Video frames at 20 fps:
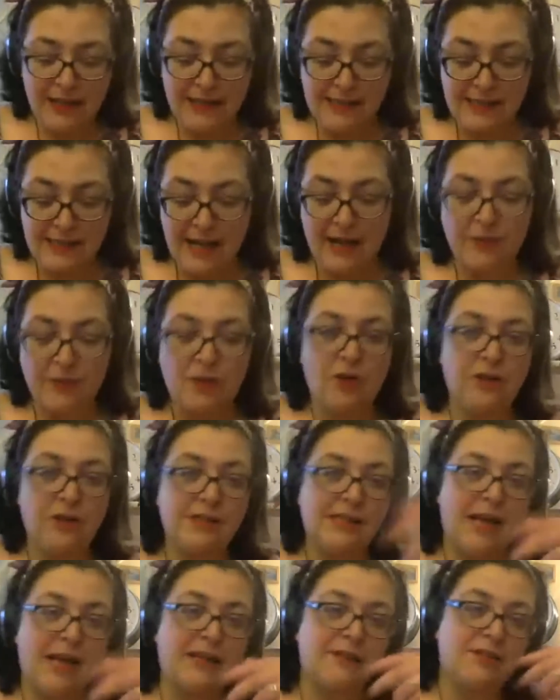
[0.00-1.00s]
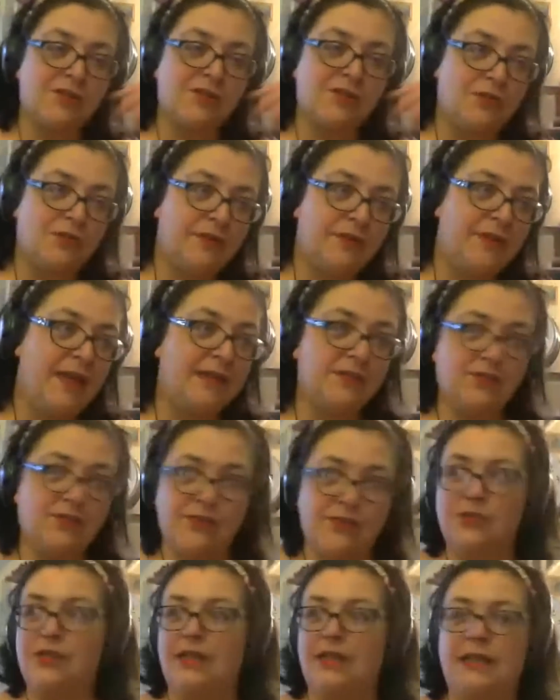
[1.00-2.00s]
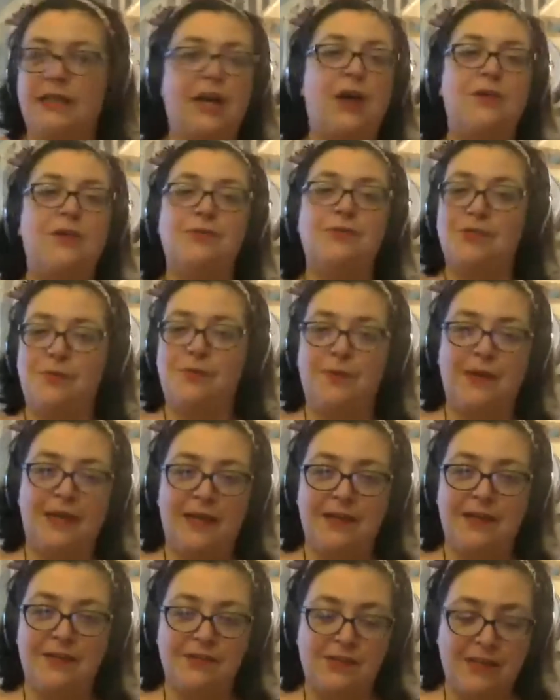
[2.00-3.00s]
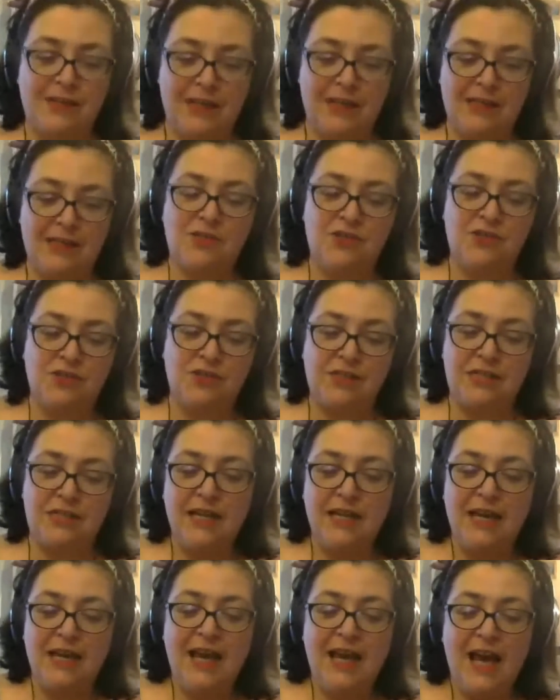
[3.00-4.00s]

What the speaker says: he's now got his answer. And then suddenly Ghost appears, and it's just,